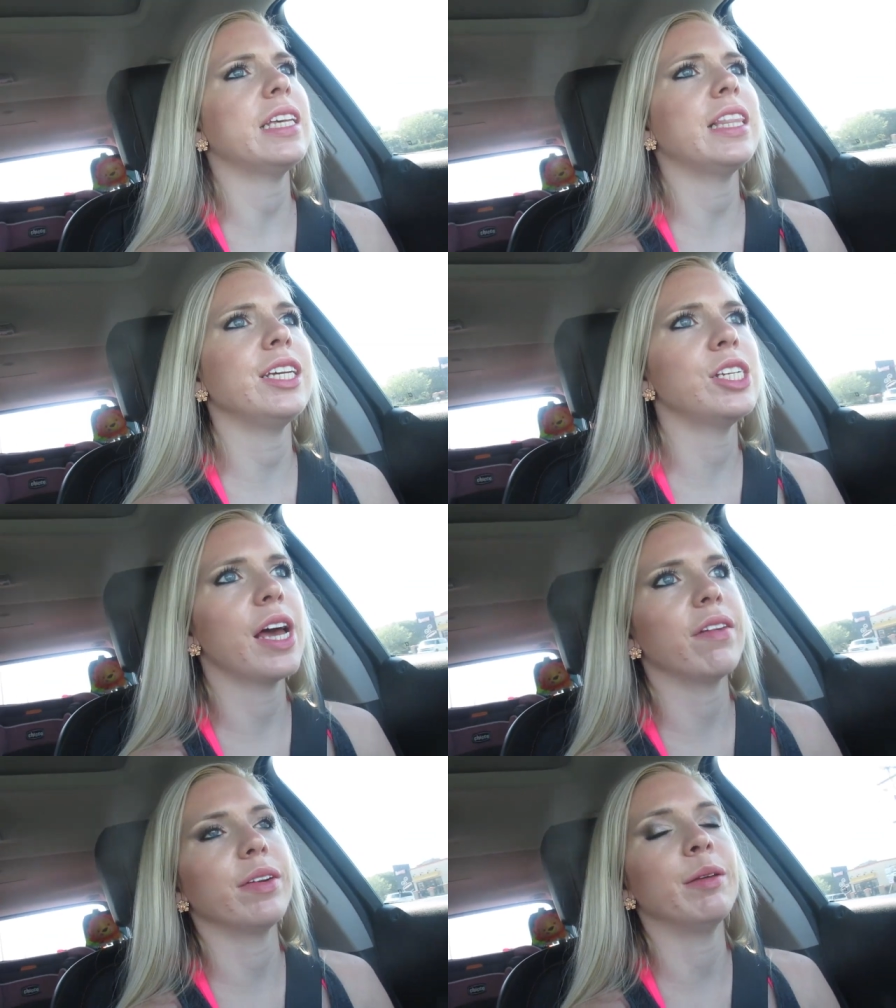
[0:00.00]
So, so they
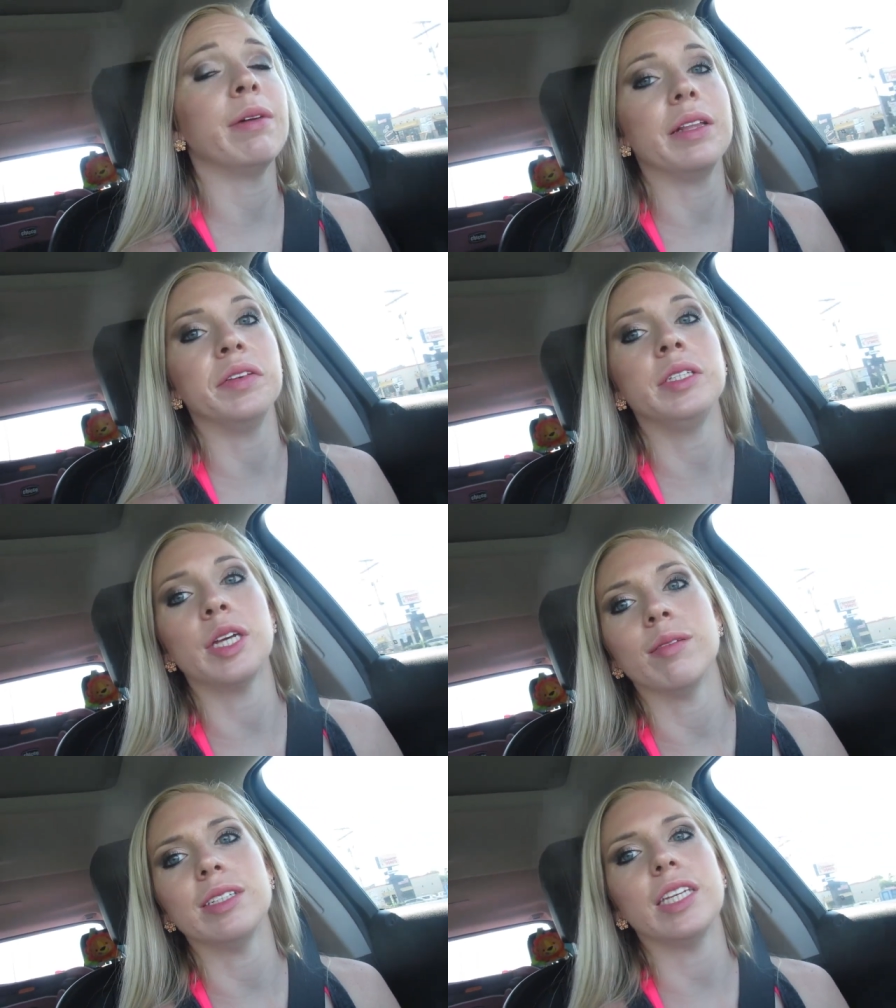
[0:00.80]
should have her to my
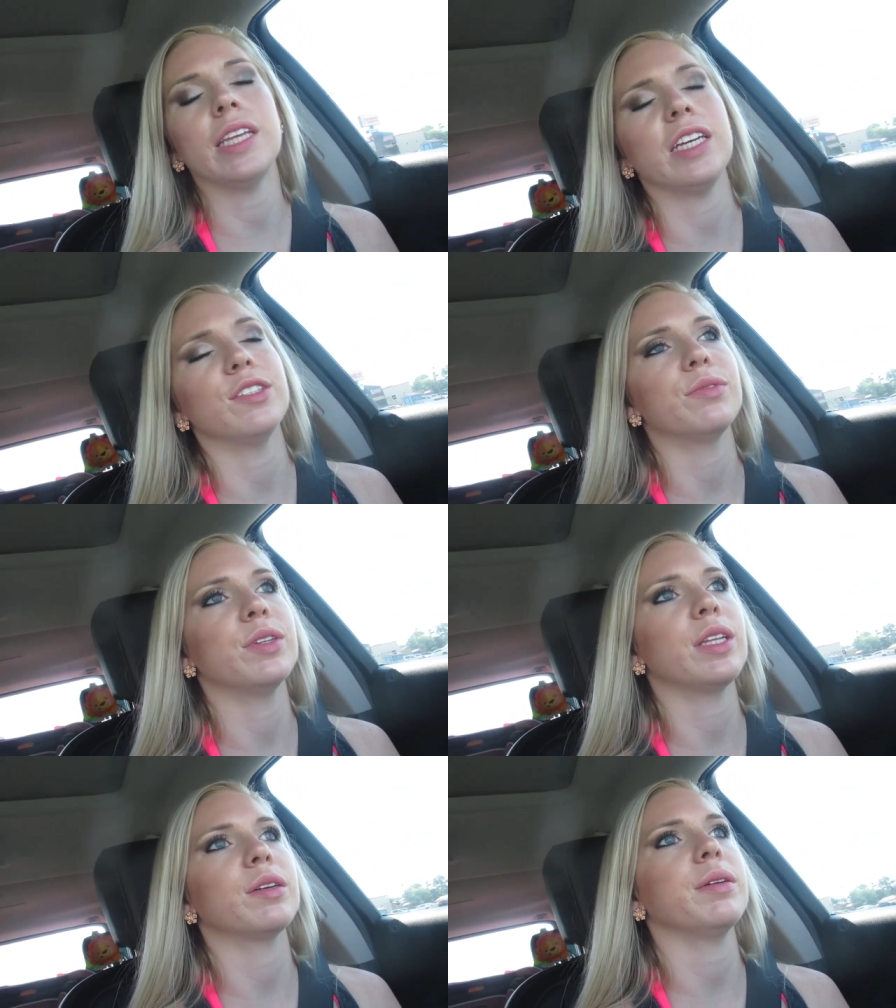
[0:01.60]
lunchtime, which I think is
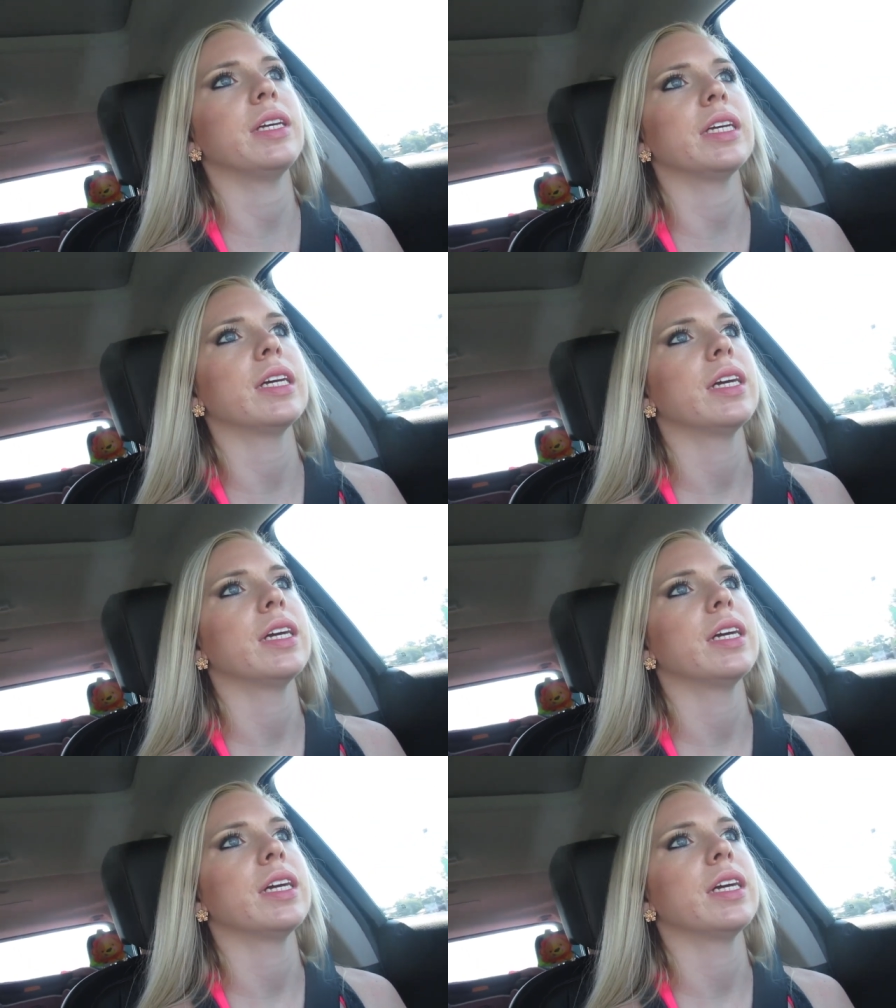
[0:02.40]
really quick.